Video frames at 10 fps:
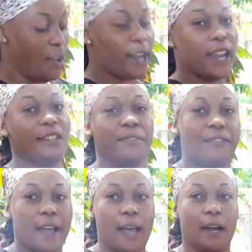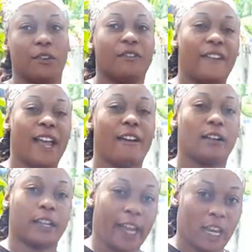I catch a fire on the fire
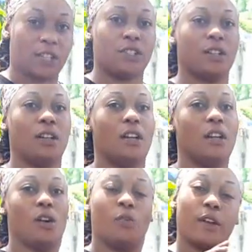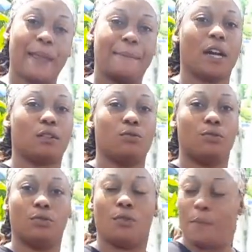catch. We get back to
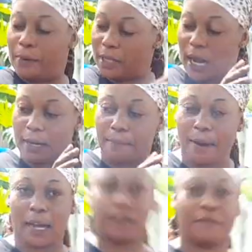now, put on the pot,